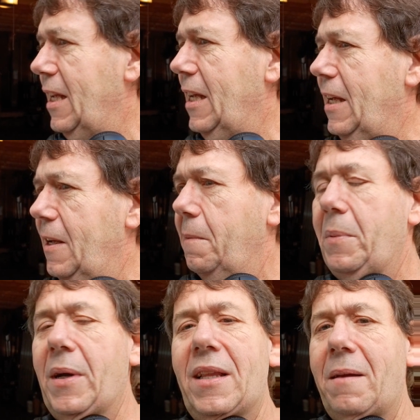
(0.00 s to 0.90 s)
but let
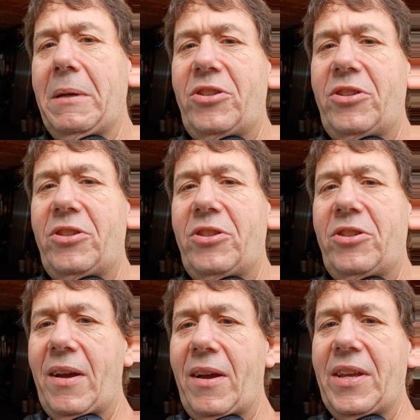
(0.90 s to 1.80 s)
me chase him around the
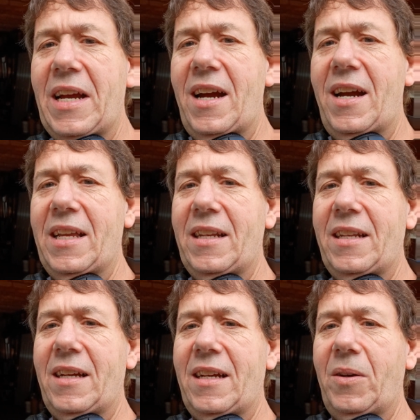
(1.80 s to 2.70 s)
yard, and
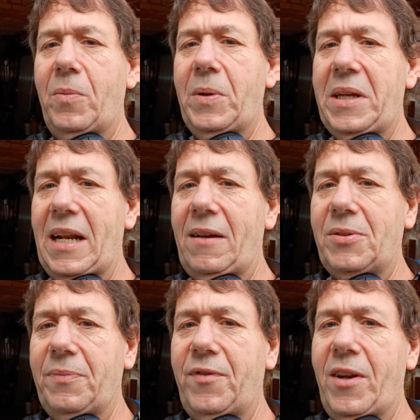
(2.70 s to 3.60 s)
we can have some fun,
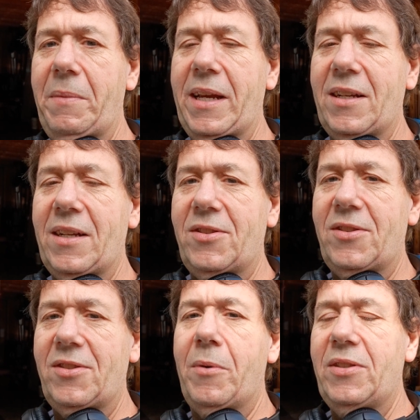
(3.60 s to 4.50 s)
making some memories,
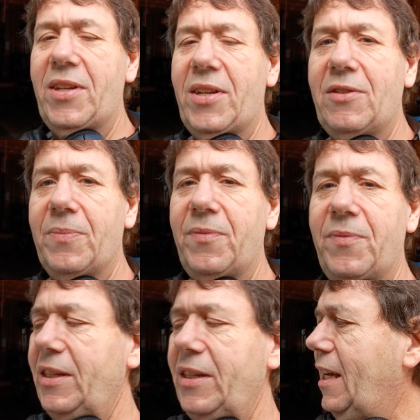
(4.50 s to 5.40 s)
having some fun
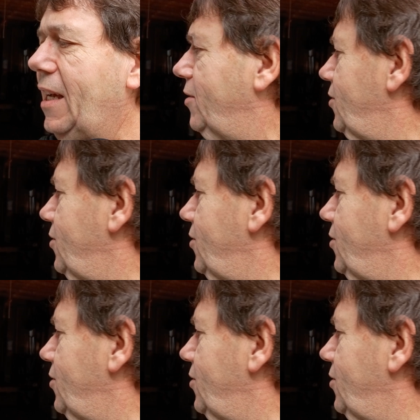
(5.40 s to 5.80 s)
together. So,